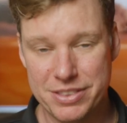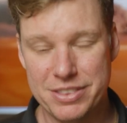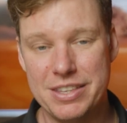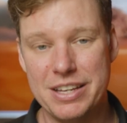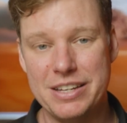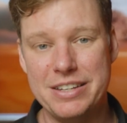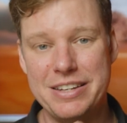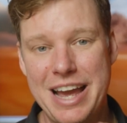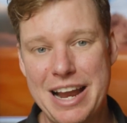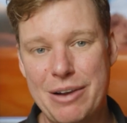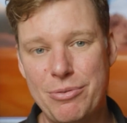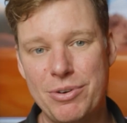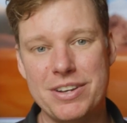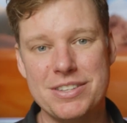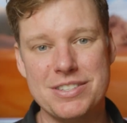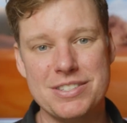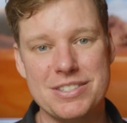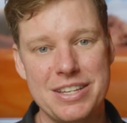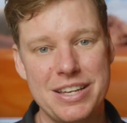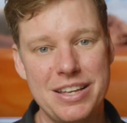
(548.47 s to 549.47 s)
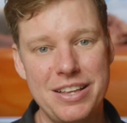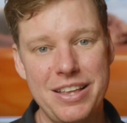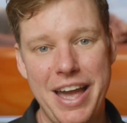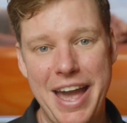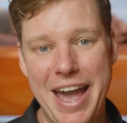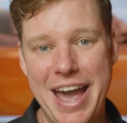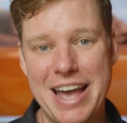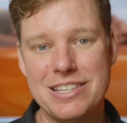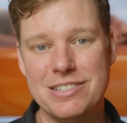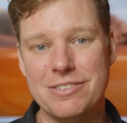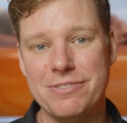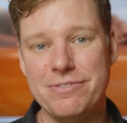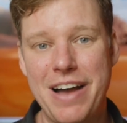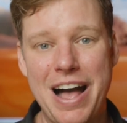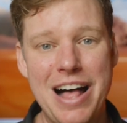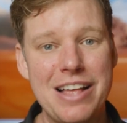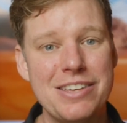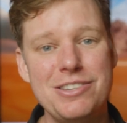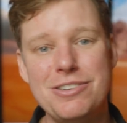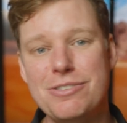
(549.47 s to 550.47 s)
The network still has
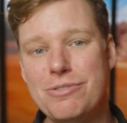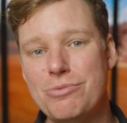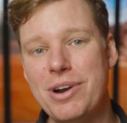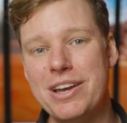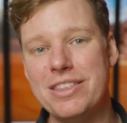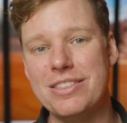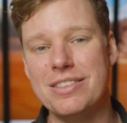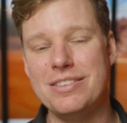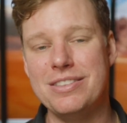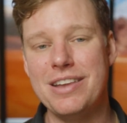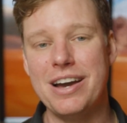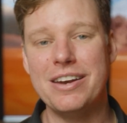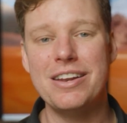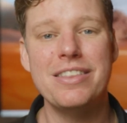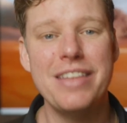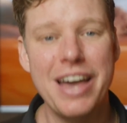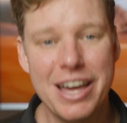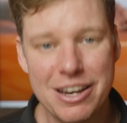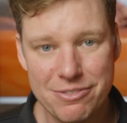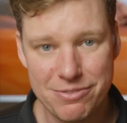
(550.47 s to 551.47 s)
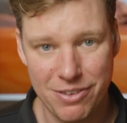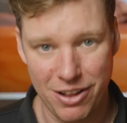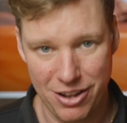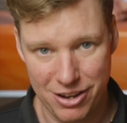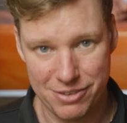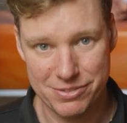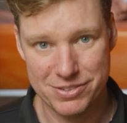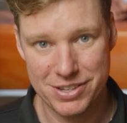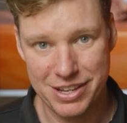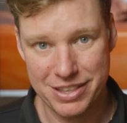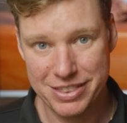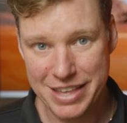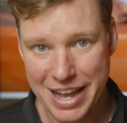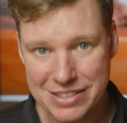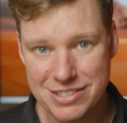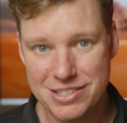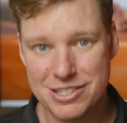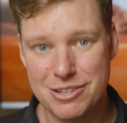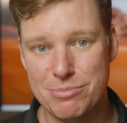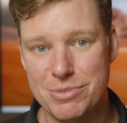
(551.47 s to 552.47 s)
value with none of that involved, and
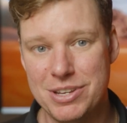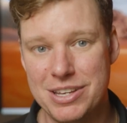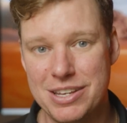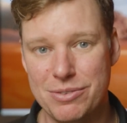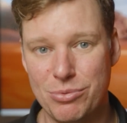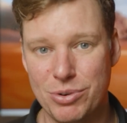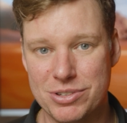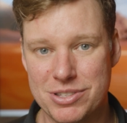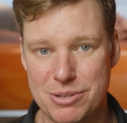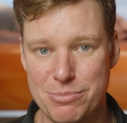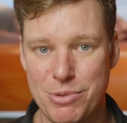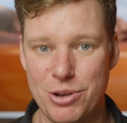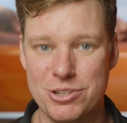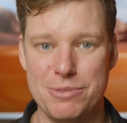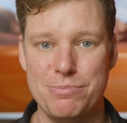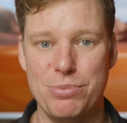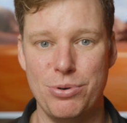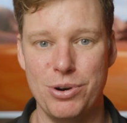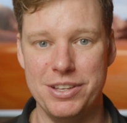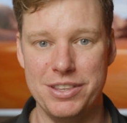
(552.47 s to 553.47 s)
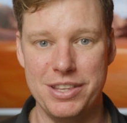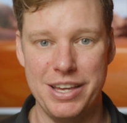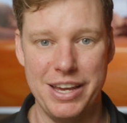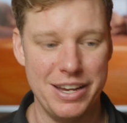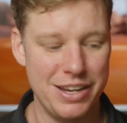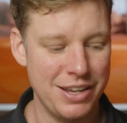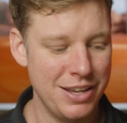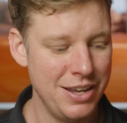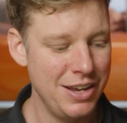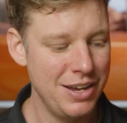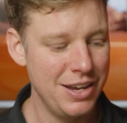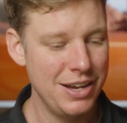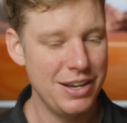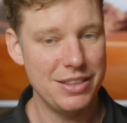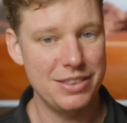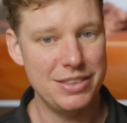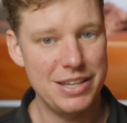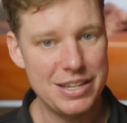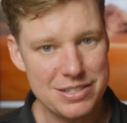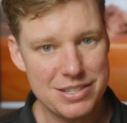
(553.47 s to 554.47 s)
that's to me what's the most important thing.
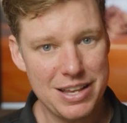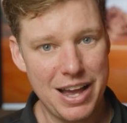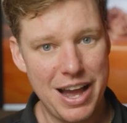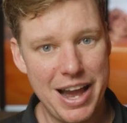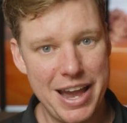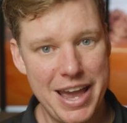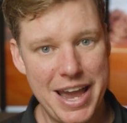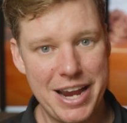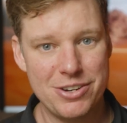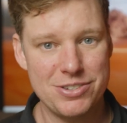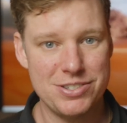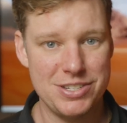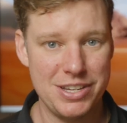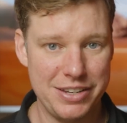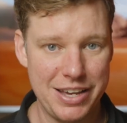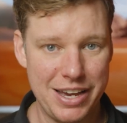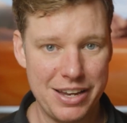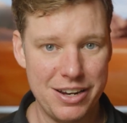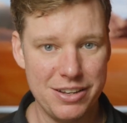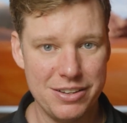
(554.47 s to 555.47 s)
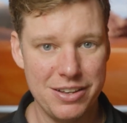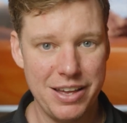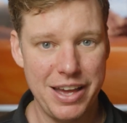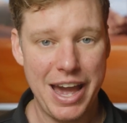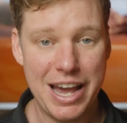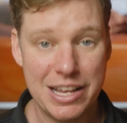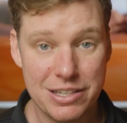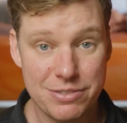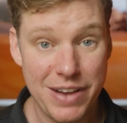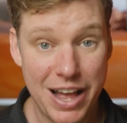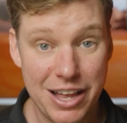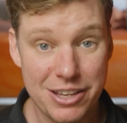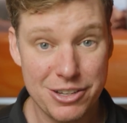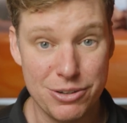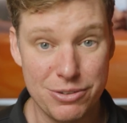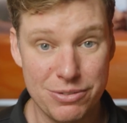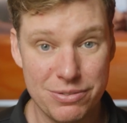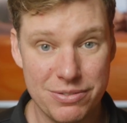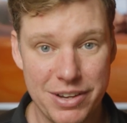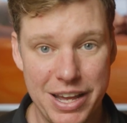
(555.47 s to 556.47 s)
This high accuracy data has
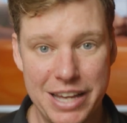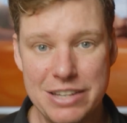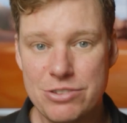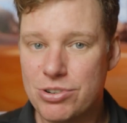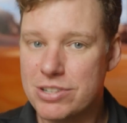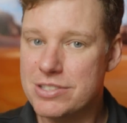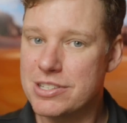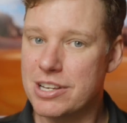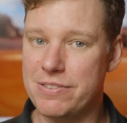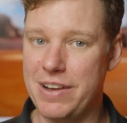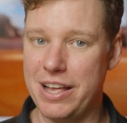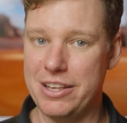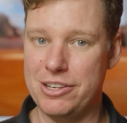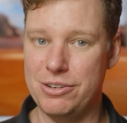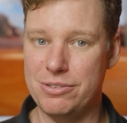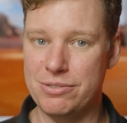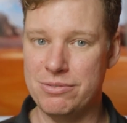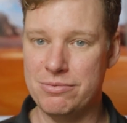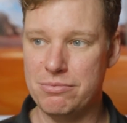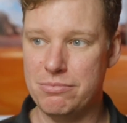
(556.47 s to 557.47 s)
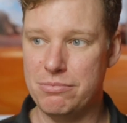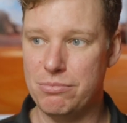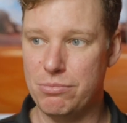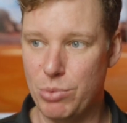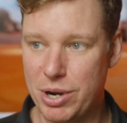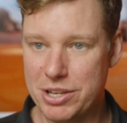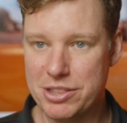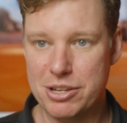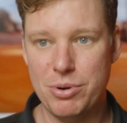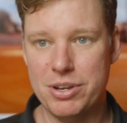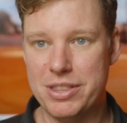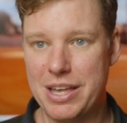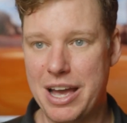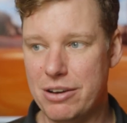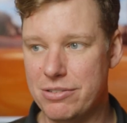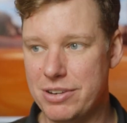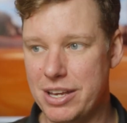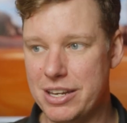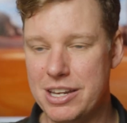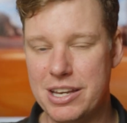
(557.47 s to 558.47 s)
value, intrinsic value, with or
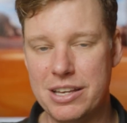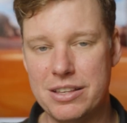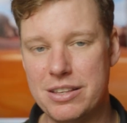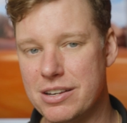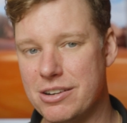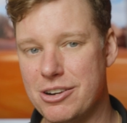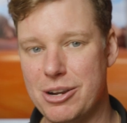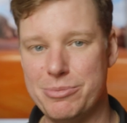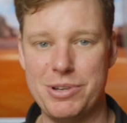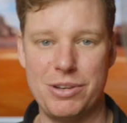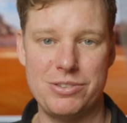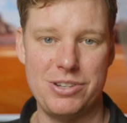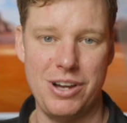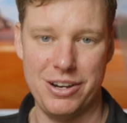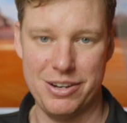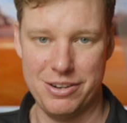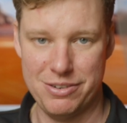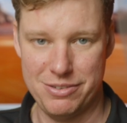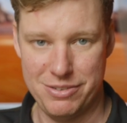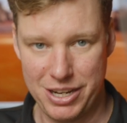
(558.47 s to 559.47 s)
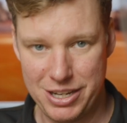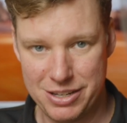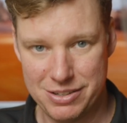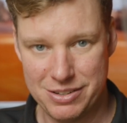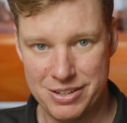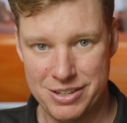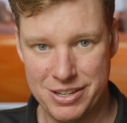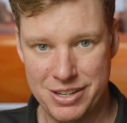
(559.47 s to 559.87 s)
without any of the crypto talk, right?